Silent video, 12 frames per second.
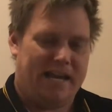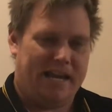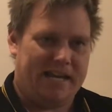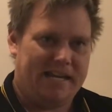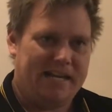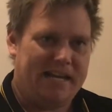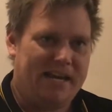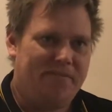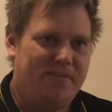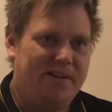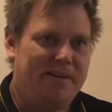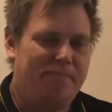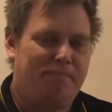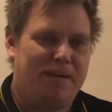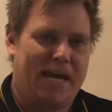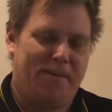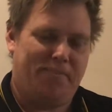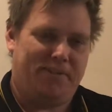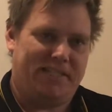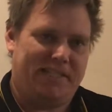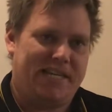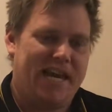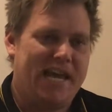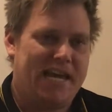and even be able to
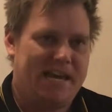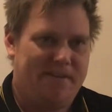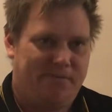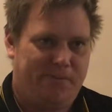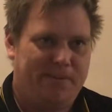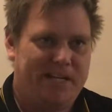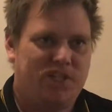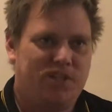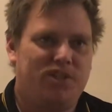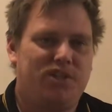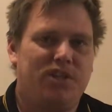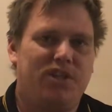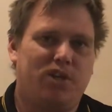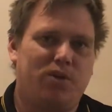take information to the